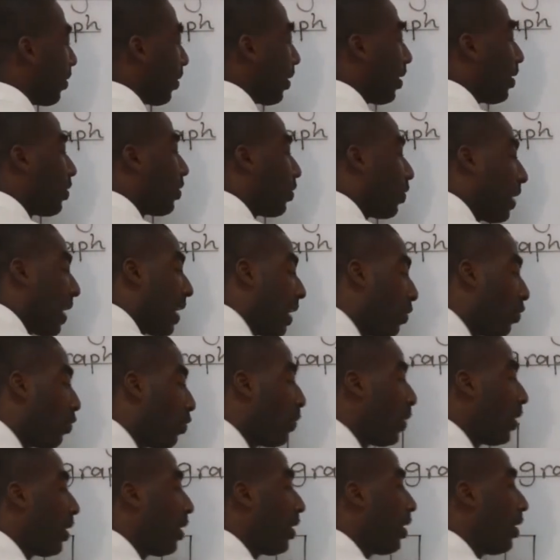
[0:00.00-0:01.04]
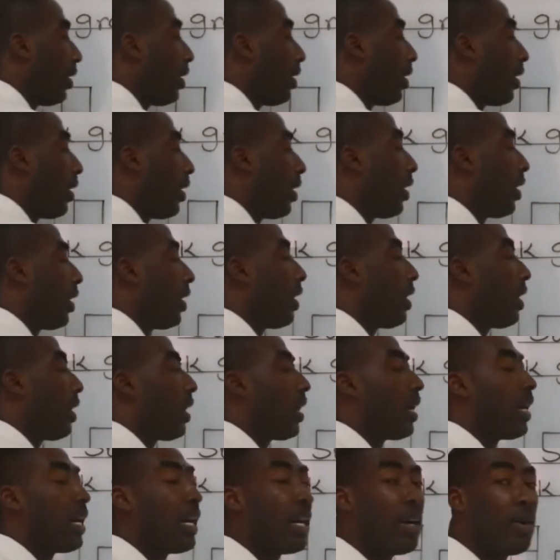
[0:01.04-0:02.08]
Okay, so that will be
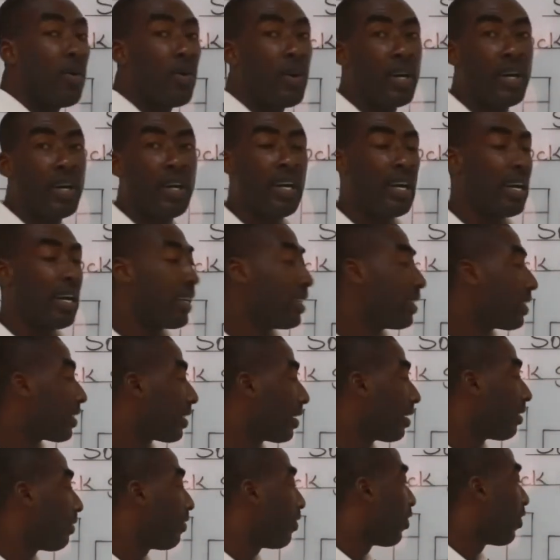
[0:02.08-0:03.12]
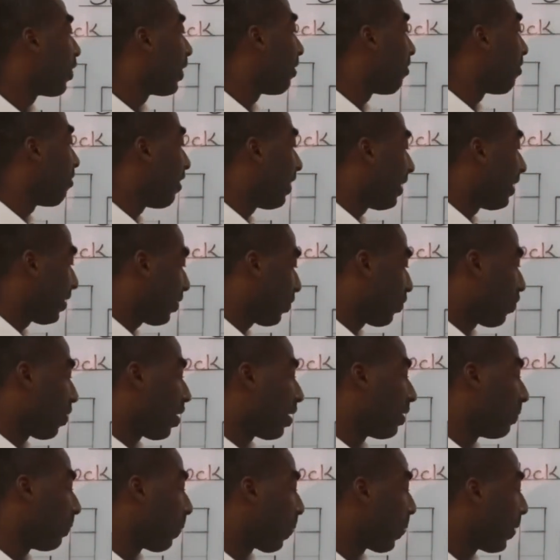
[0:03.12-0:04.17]
our answer for the first
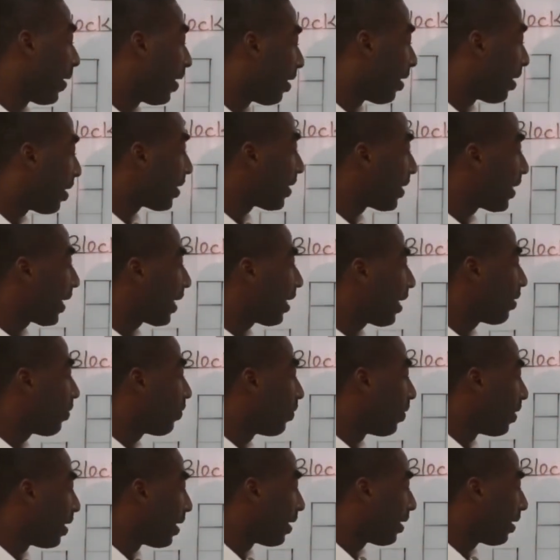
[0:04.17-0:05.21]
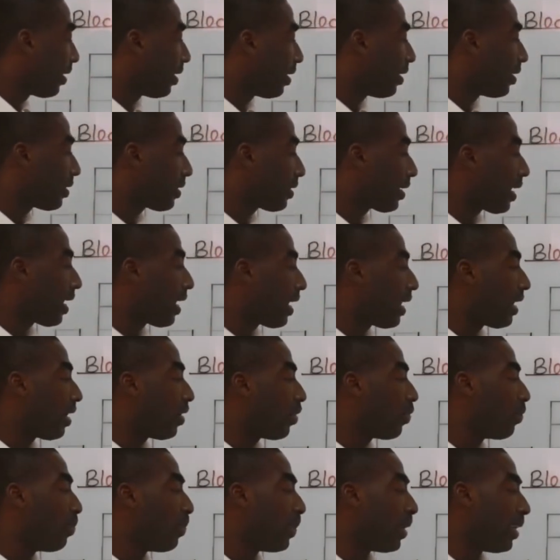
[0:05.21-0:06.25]
one. The second one is
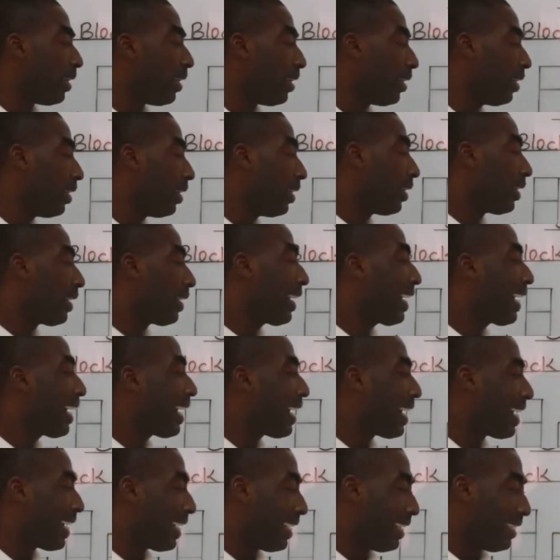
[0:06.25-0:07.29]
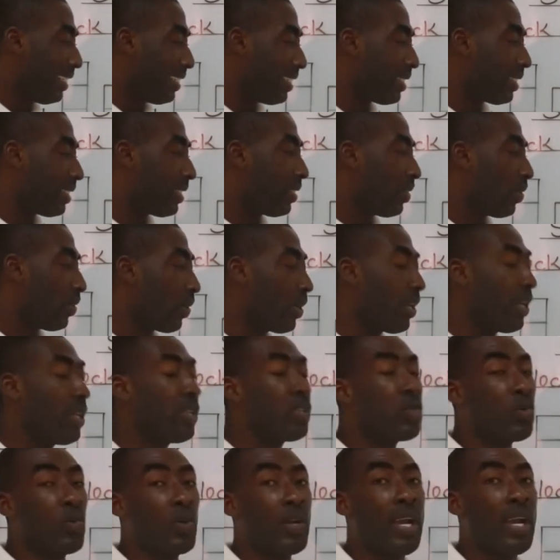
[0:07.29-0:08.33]
how many kinds. Okay,
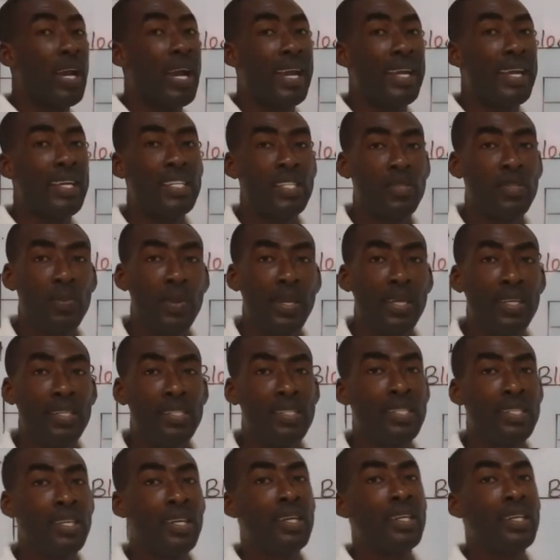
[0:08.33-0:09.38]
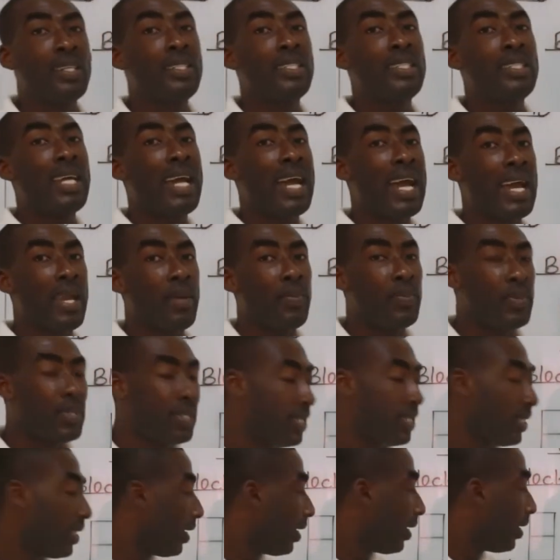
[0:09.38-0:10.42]
so kinds means
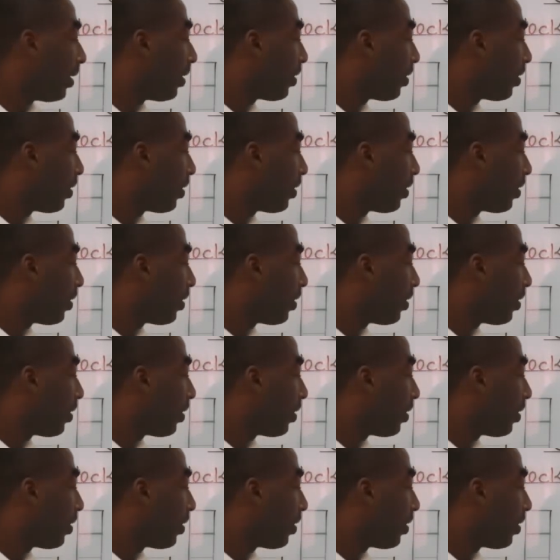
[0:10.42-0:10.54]
types.